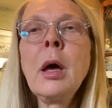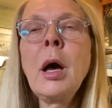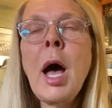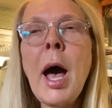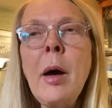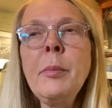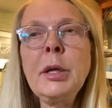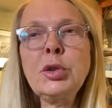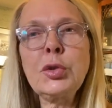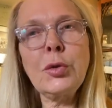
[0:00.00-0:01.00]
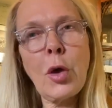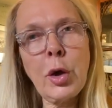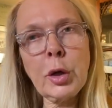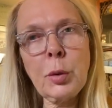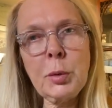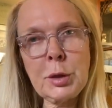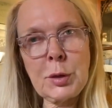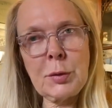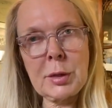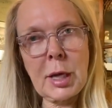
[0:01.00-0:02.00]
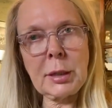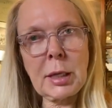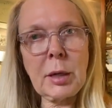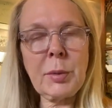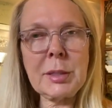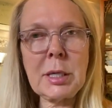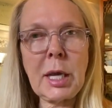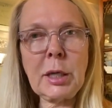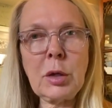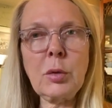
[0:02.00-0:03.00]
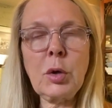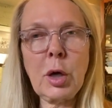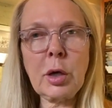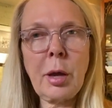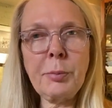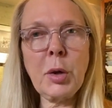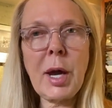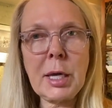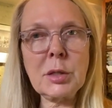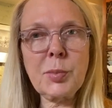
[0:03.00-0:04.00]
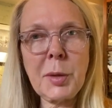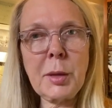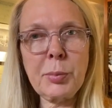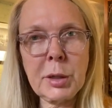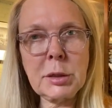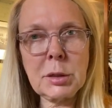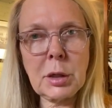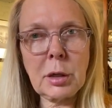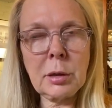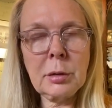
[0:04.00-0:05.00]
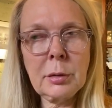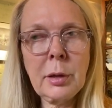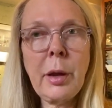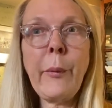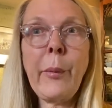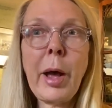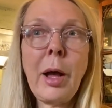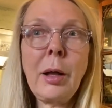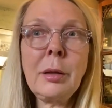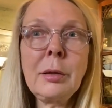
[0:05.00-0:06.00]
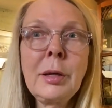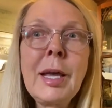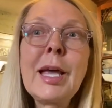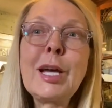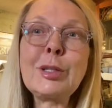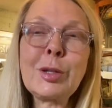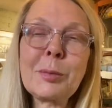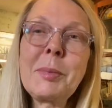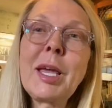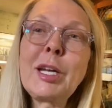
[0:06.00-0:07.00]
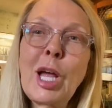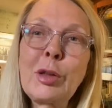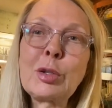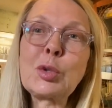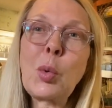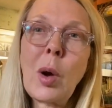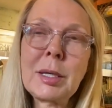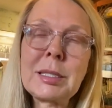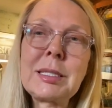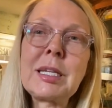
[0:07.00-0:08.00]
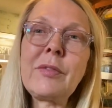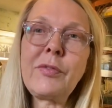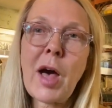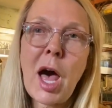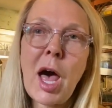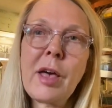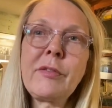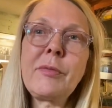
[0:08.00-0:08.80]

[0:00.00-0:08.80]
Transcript: how much longer would you think that it would take you to hook up your HP printer? Well, it took me another 25